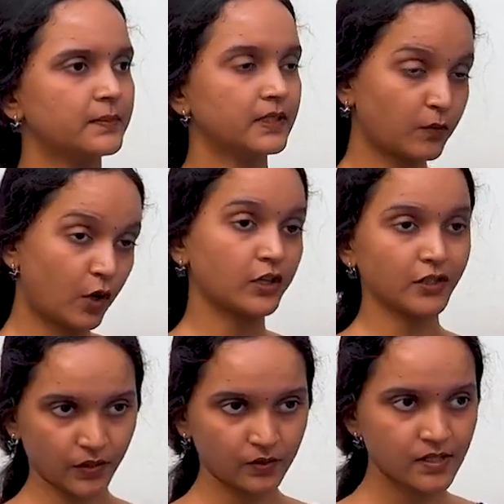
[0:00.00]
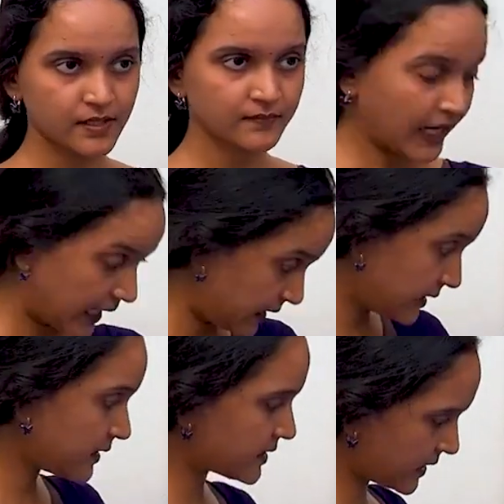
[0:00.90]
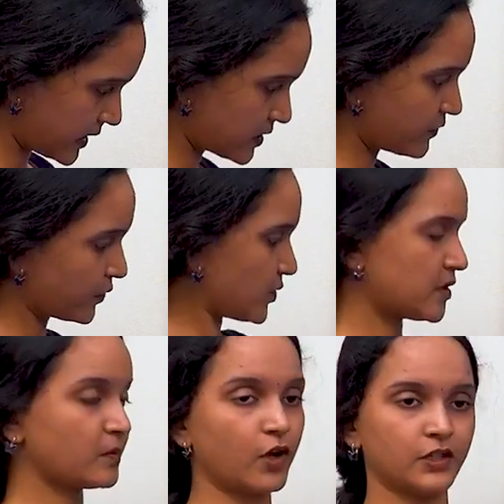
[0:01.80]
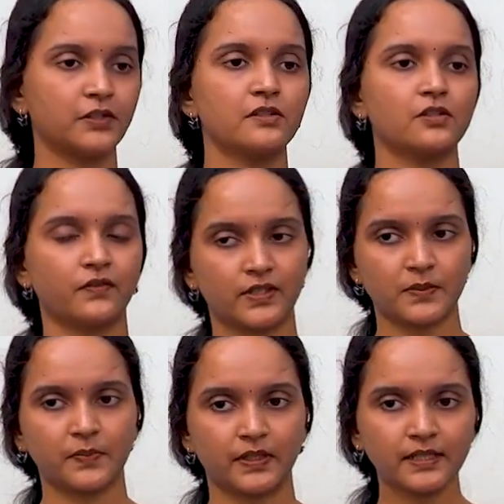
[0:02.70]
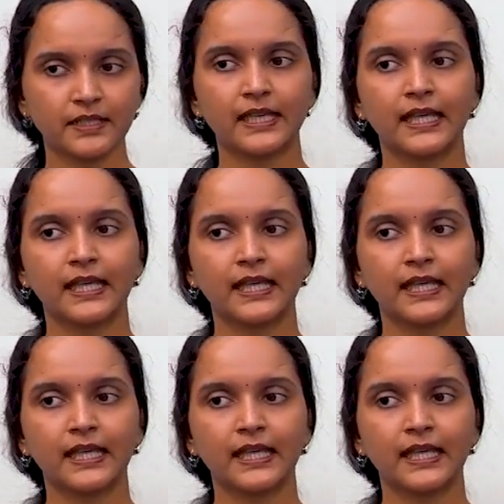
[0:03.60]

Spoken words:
the molecules, and in this case, of course, the molecules of the spirit,